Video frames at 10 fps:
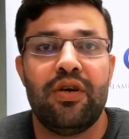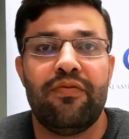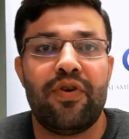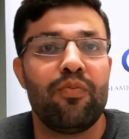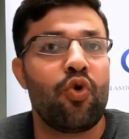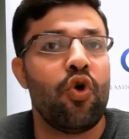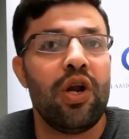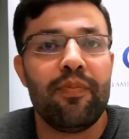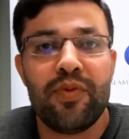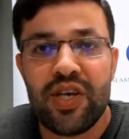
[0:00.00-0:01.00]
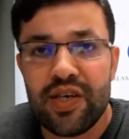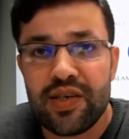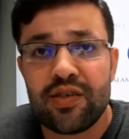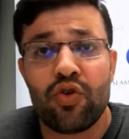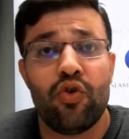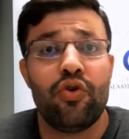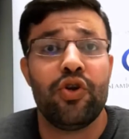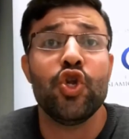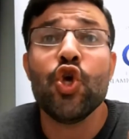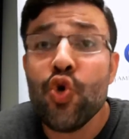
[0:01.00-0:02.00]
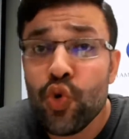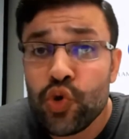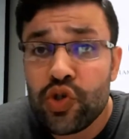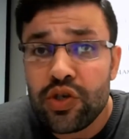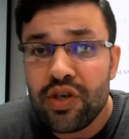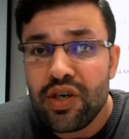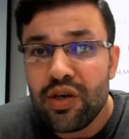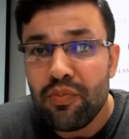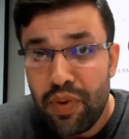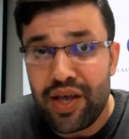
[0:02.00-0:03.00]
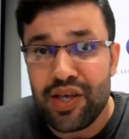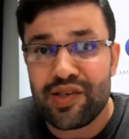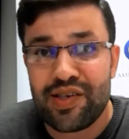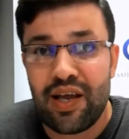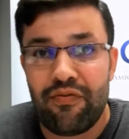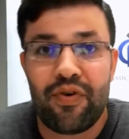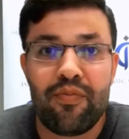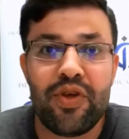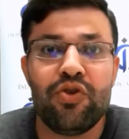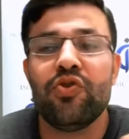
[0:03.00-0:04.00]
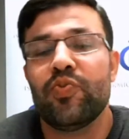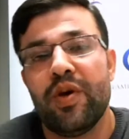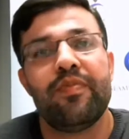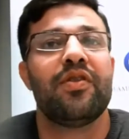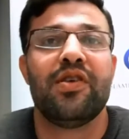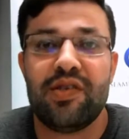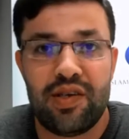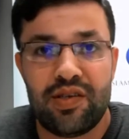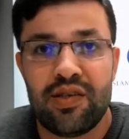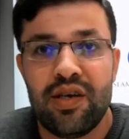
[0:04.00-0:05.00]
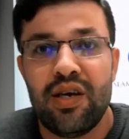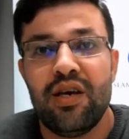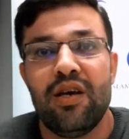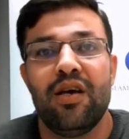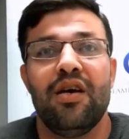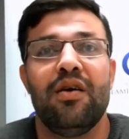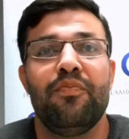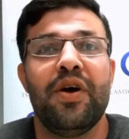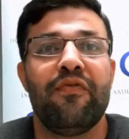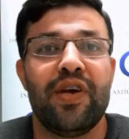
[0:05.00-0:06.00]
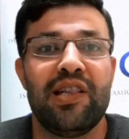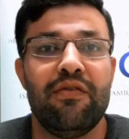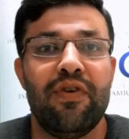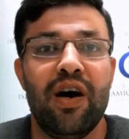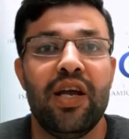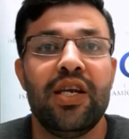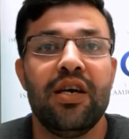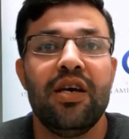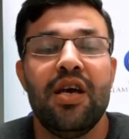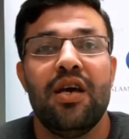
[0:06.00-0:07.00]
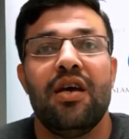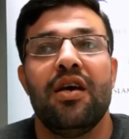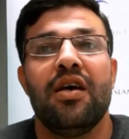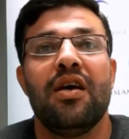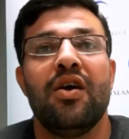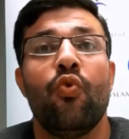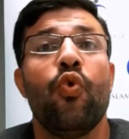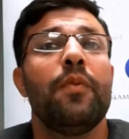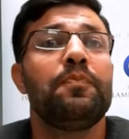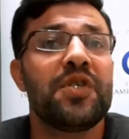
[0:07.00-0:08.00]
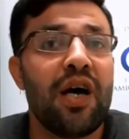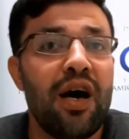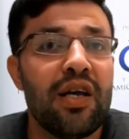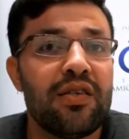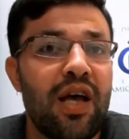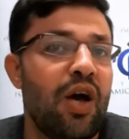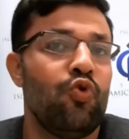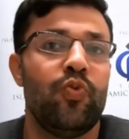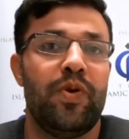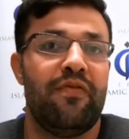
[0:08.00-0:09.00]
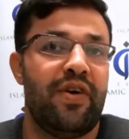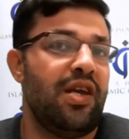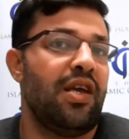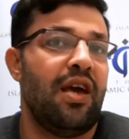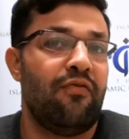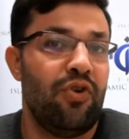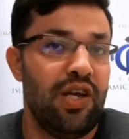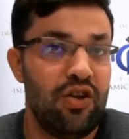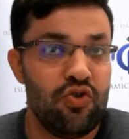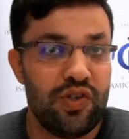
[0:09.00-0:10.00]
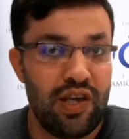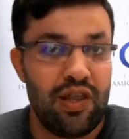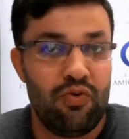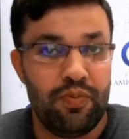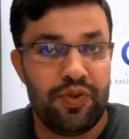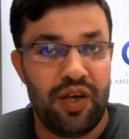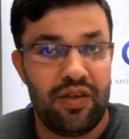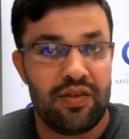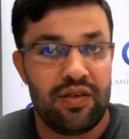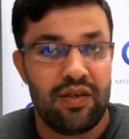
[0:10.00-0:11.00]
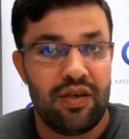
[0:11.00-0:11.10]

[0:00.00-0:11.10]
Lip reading: from columnists or news by itself from the newspaper, this is perfectly fine. Websites, I would be very careful in using the website.